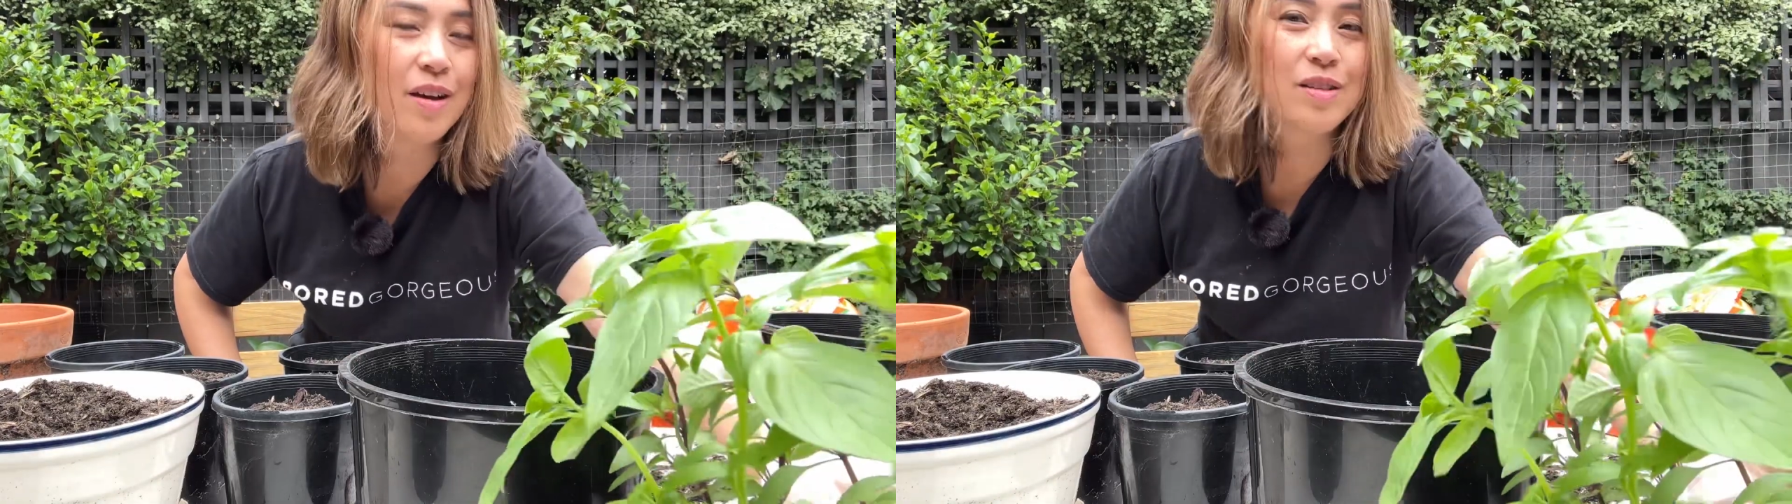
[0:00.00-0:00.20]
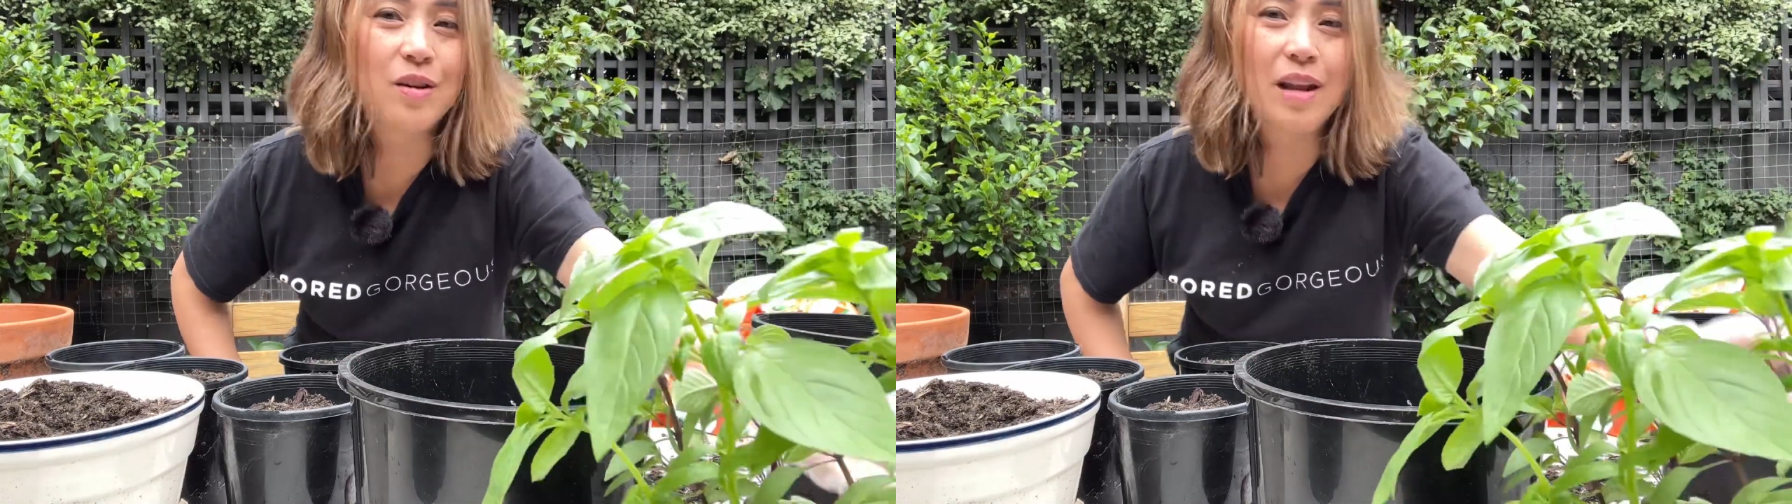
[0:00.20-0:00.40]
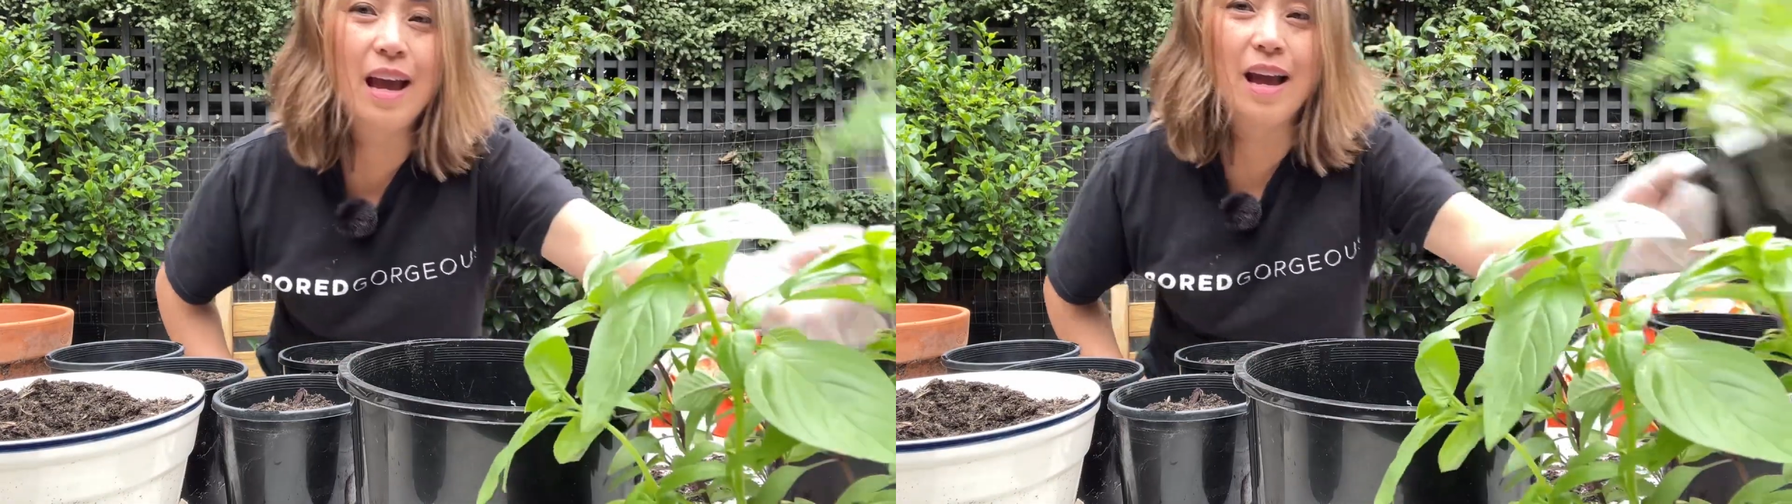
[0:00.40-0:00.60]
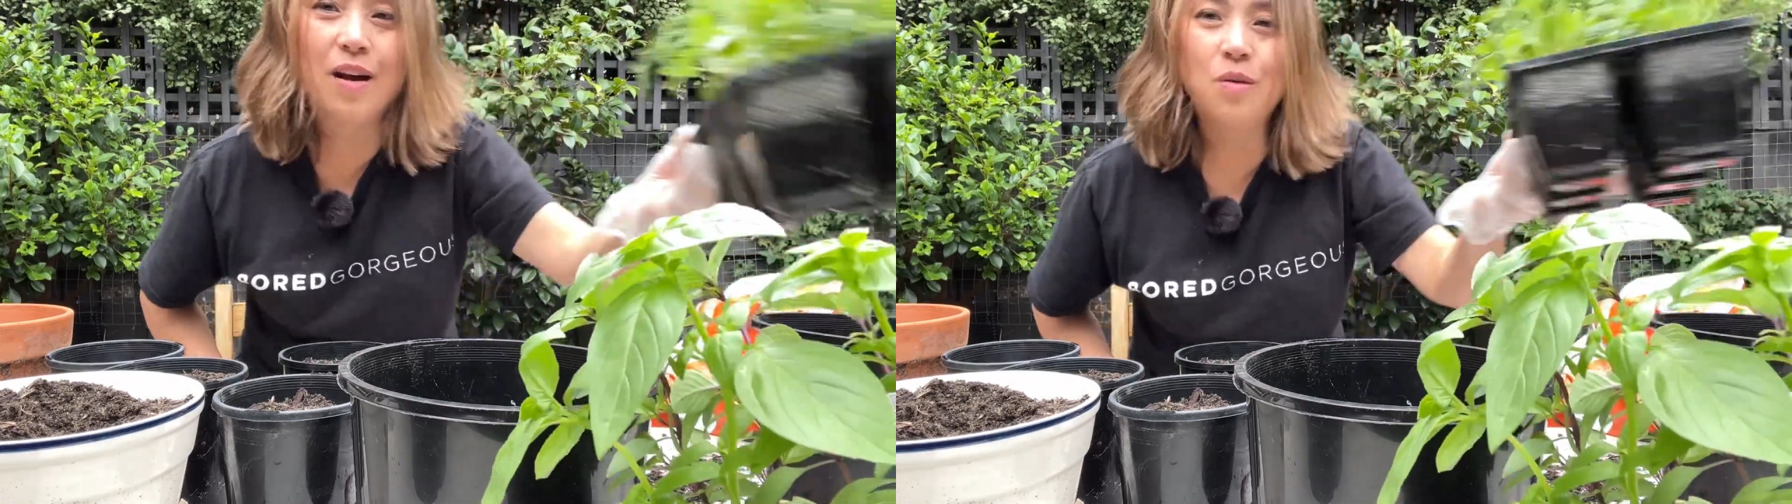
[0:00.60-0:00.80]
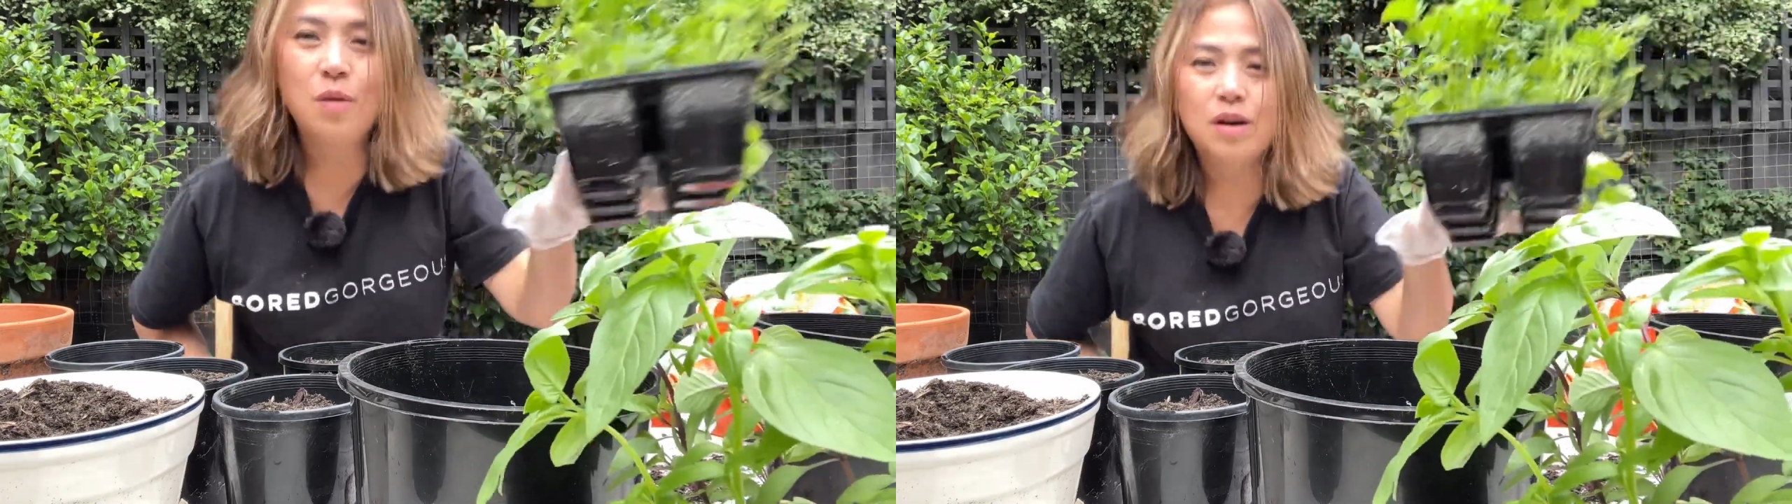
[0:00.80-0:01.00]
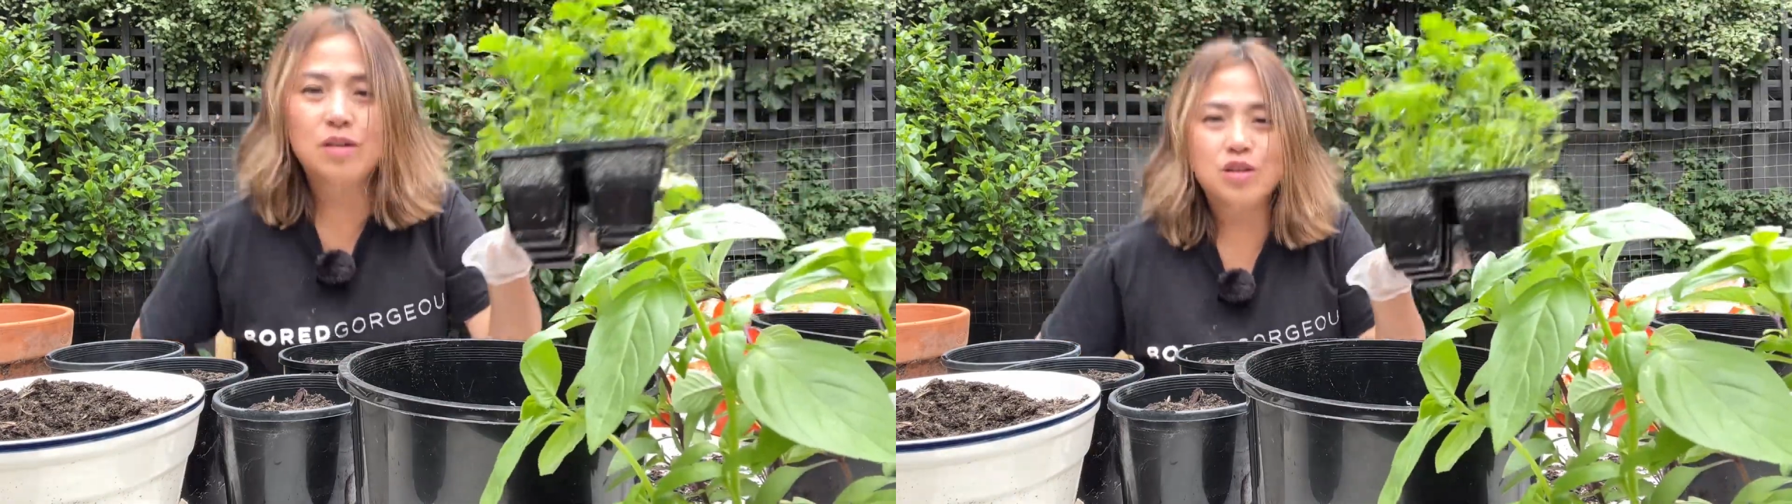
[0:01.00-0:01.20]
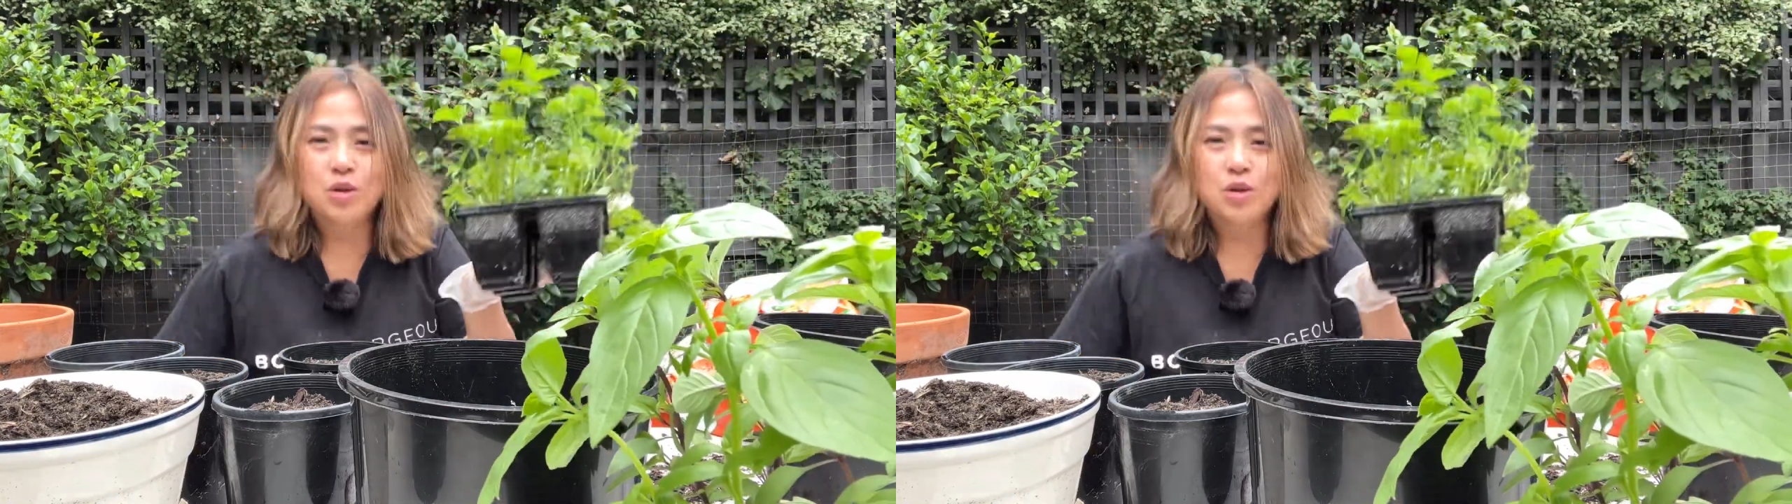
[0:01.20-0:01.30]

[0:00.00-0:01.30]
So now we're going to